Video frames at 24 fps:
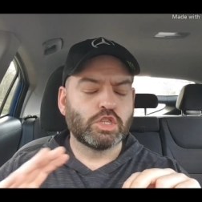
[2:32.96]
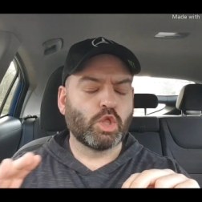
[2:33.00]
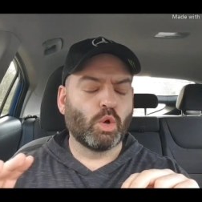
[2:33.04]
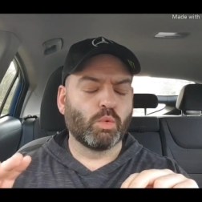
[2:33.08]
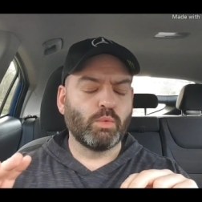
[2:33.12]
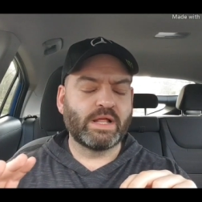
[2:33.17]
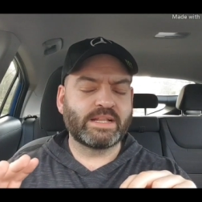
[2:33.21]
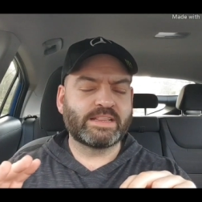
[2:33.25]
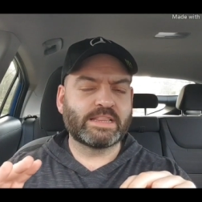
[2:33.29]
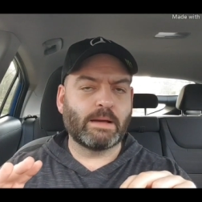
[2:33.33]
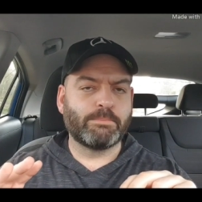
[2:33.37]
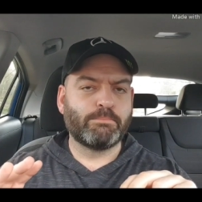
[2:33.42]

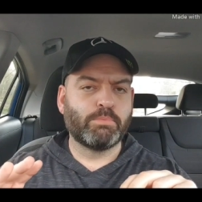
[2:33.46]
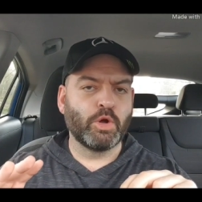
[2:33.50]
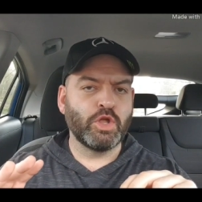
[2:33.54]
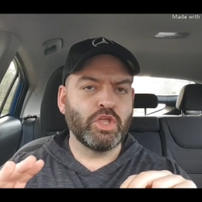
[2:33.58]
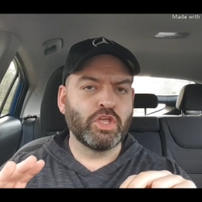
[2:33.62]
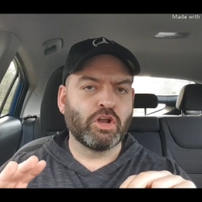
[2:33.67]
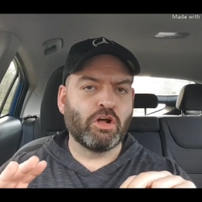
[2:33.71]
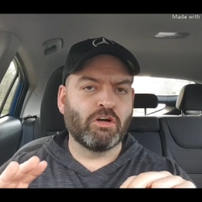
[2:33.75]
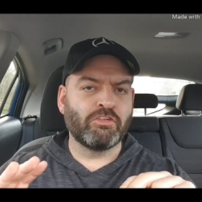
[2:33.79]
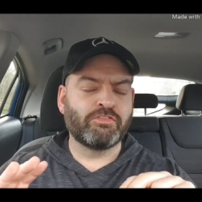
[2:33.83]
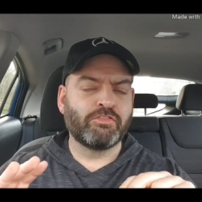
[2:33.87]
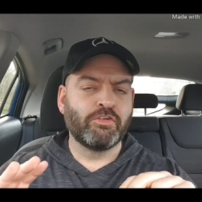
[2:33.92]
don't let that put
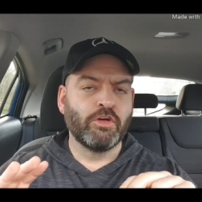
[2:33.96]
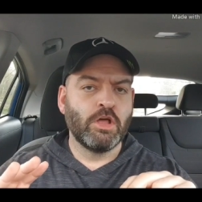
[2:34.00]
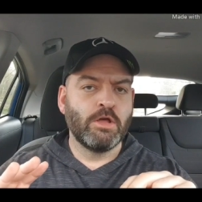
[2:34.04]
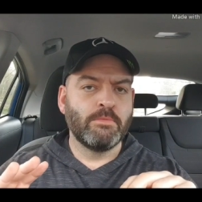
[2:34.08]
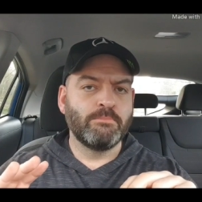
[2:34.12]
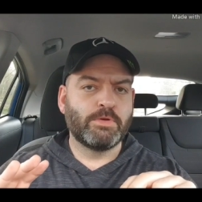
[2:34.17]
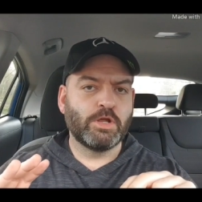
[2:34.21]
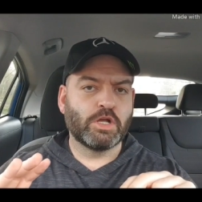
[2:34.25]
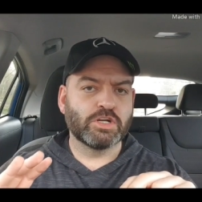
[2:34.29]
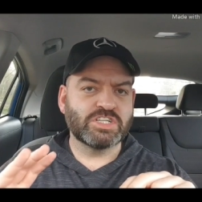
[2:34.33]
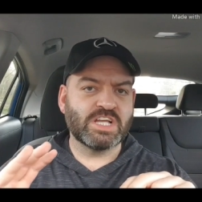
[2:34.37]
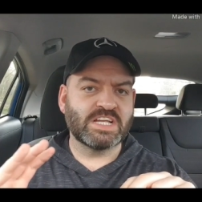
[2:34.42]
you off
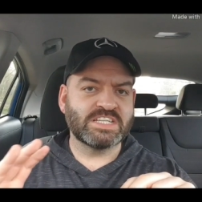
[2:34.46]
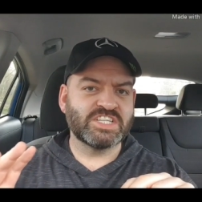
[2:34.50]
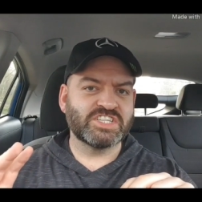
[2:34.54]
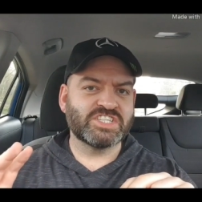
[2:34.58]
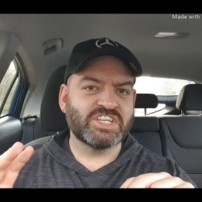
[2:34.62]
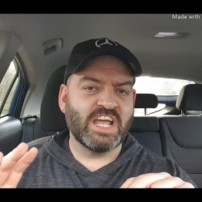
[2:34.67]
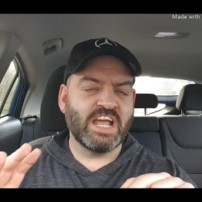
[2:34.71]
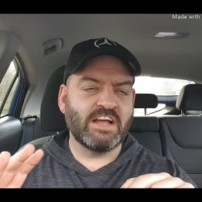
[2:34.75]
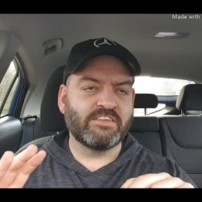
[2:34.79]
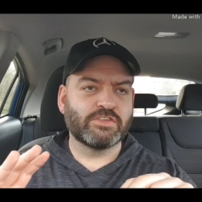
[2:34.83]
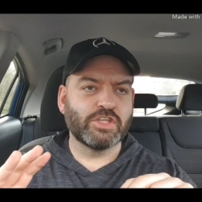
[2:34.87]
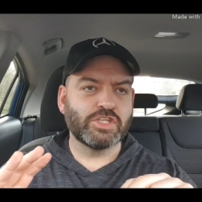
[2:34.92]
because as I
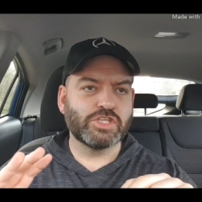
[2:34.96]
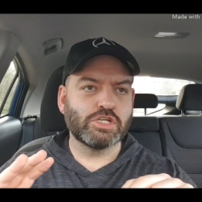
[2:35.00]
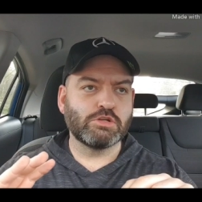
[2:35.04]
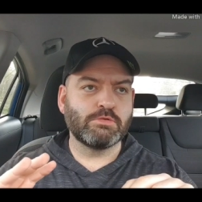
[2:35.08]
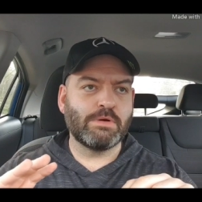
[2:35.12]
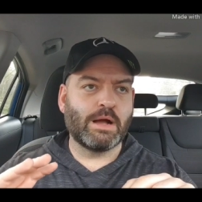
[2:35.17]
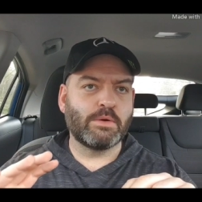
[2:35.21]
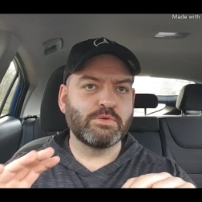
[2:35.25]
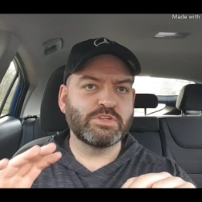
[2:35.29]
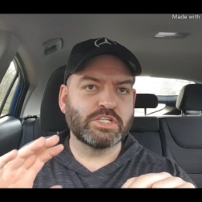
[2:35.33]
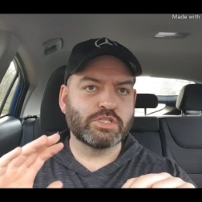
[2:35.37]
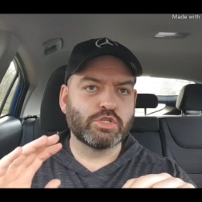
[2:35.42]
say, after
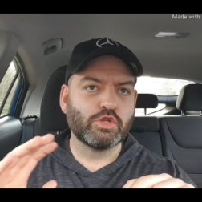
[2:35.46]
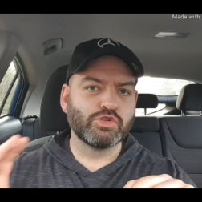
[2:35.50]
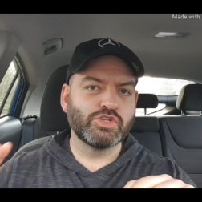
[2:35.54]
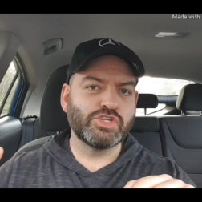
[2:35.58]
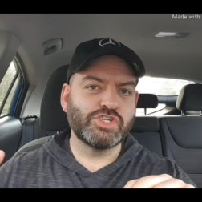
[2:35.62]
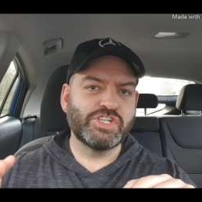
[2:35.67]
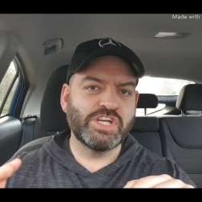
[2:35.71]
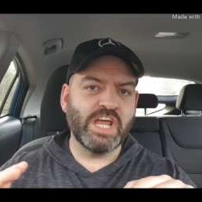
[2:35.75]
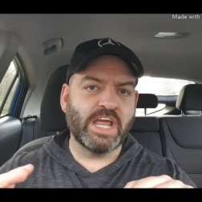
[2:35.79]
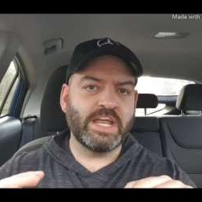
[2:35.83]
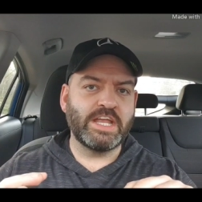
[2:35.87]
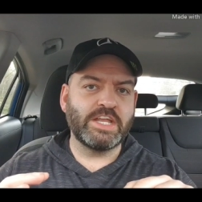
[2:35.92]
two hours it does
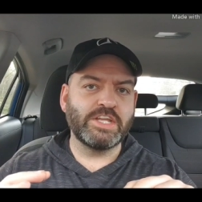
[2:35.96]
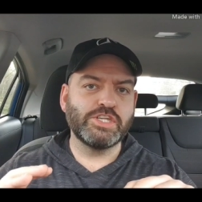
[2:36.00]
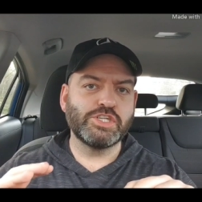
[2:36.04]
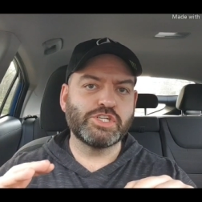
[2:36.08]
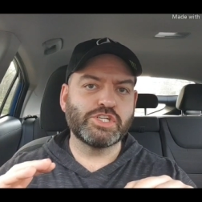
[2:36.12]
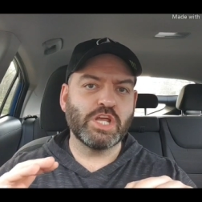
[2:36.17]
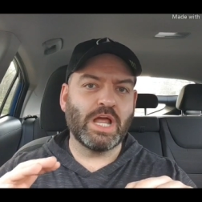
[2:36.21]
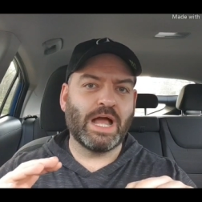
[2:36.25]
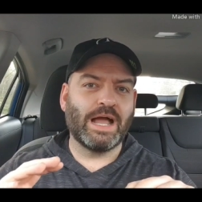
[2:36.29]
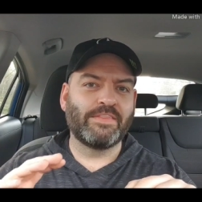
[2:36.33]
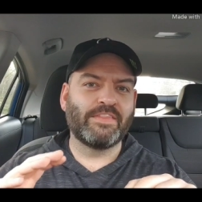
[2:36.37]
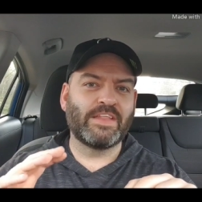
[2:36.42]

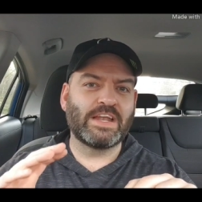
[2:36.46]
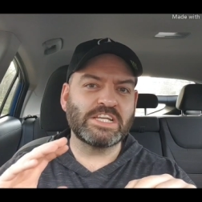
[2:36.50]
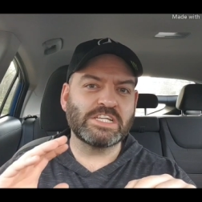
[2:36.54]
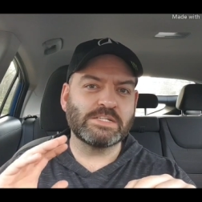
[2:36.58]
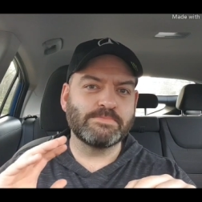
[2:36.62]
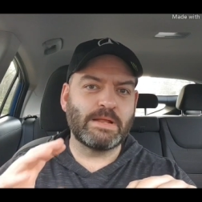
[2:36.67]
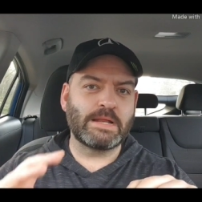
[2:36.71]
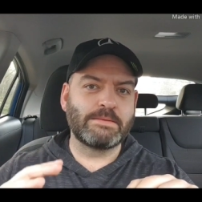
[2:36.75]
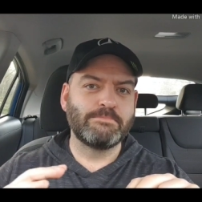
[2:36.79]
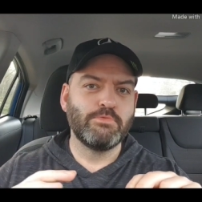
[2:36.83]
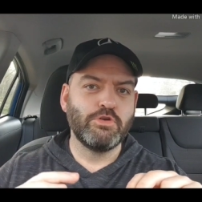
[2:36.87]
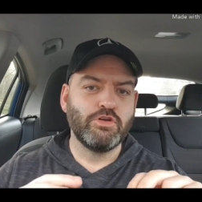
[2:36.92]
change and there is
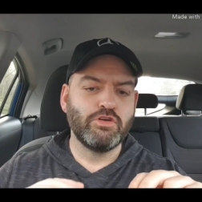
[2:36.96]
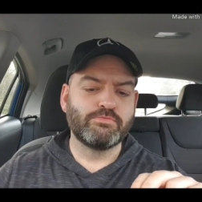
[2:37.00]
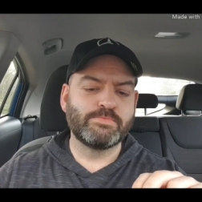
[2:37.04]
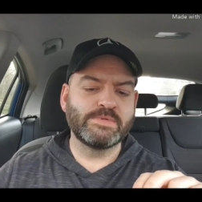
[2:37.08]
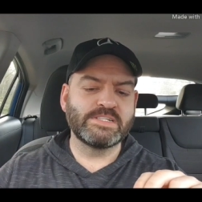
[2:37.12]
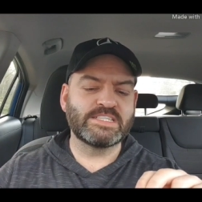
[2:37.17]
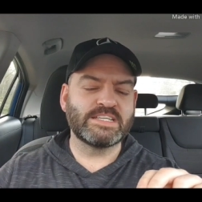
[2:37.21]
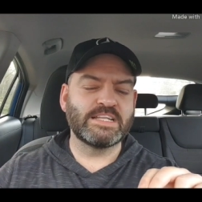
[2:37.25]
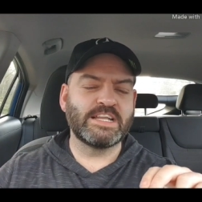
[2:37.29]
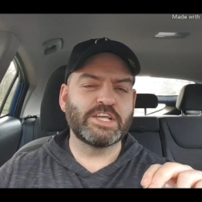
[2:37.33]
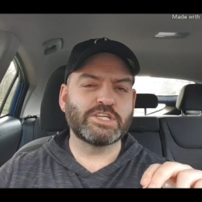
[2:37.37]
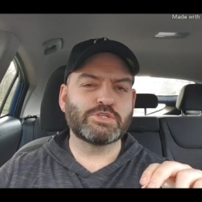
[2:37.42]
a bit of
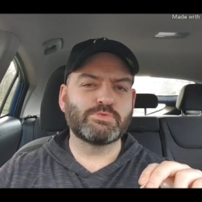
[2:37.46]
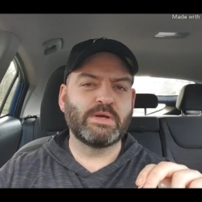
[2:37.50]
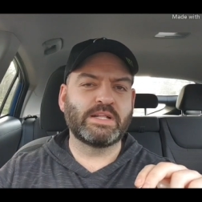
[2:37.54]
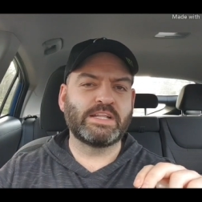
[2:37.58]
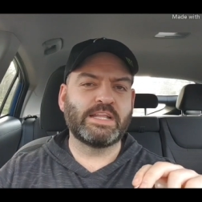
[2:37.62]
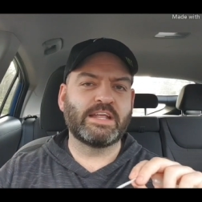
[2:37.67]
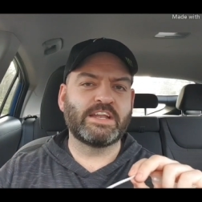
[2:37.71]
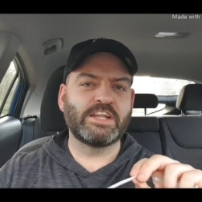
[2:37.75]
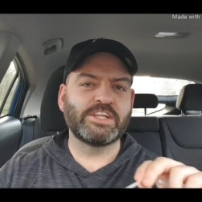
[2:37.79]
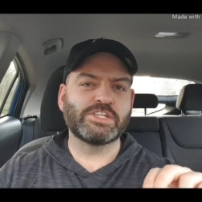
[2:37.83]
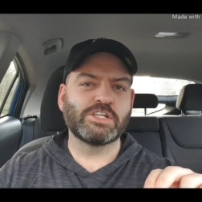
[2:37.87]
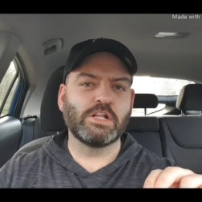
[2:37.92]
movement in this where
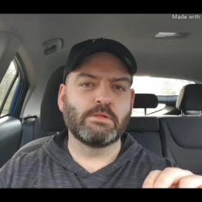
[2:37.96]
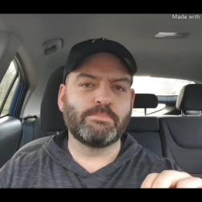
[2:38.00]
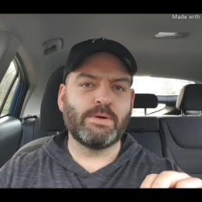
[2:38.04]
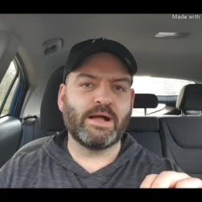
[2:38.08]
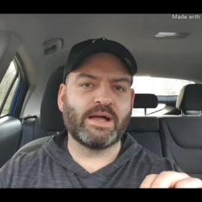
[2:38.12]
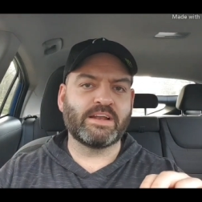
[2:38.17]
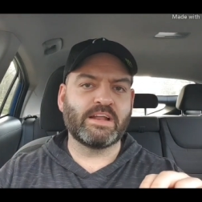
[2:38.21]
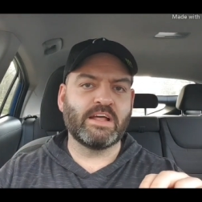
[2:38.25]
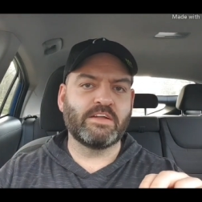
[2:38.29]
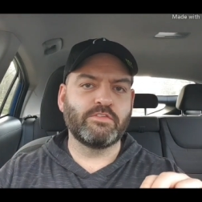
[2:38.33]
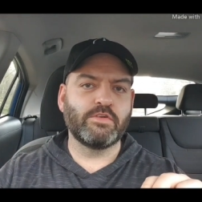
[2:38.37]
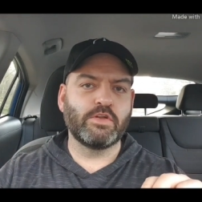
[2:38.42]
the original
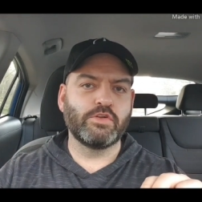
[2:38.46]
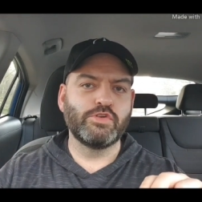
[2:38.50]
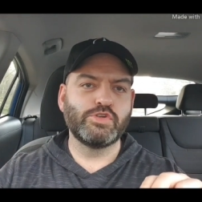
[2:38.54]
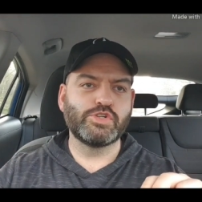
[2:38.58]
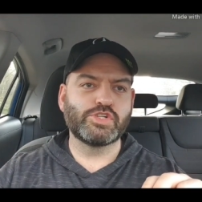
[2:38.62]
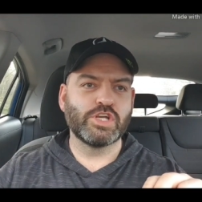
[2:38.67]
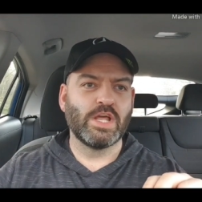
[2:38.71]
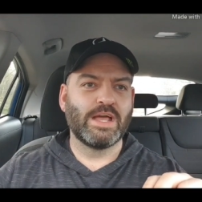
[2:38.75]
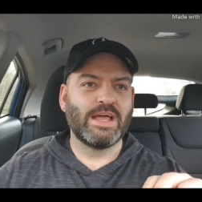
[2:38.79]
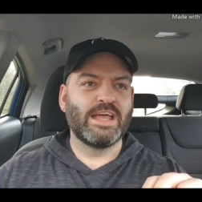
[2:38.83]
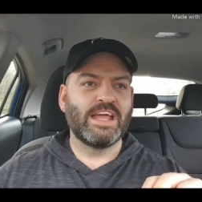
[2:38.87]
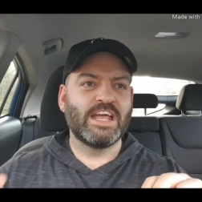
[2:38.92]
Baccarat
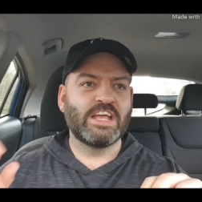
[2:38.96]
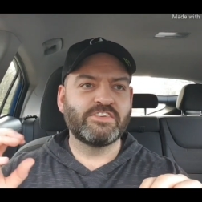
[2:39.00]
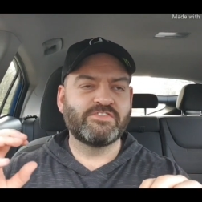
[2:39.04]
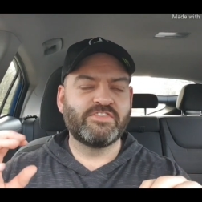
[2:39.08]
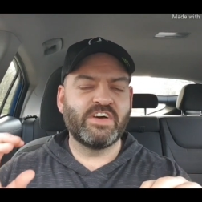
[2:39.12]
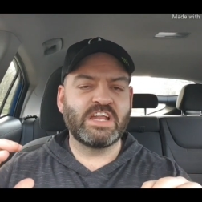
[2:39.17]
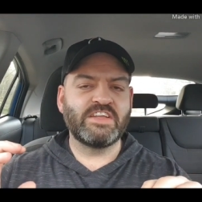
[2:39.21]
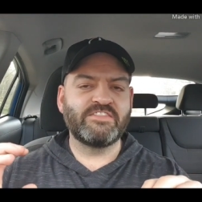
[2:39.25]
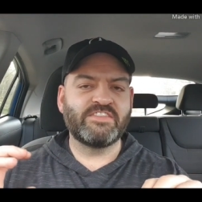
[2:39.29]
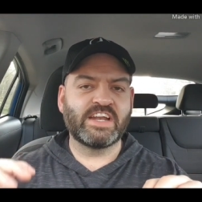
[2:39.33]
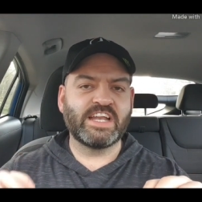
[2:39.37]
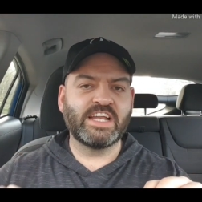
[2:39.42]
Rouge is
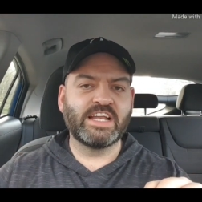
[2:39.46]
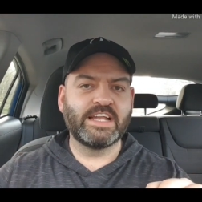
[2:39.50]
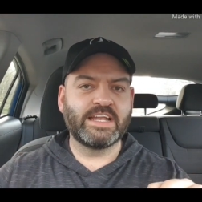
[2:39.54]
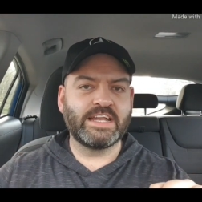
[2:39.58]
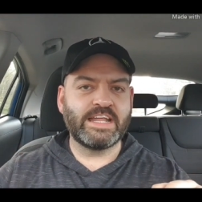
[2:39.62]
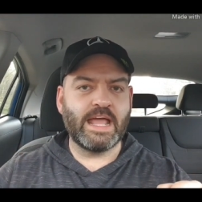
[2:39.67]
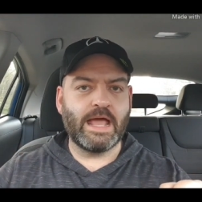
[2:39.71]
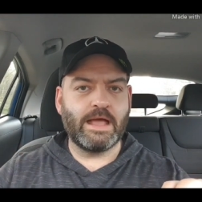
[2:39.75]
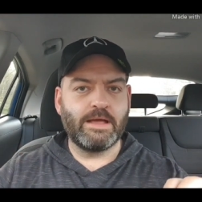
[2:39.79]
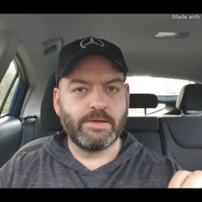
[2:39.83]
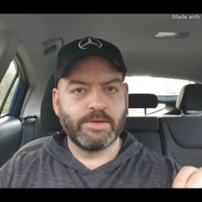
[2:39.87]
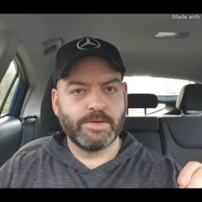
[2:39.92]
very, very
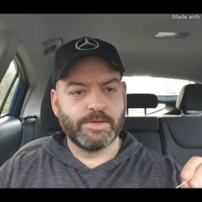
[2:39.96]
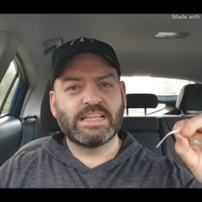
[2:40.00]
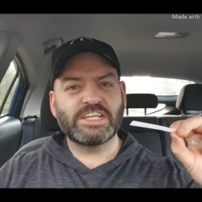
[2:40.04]
linear.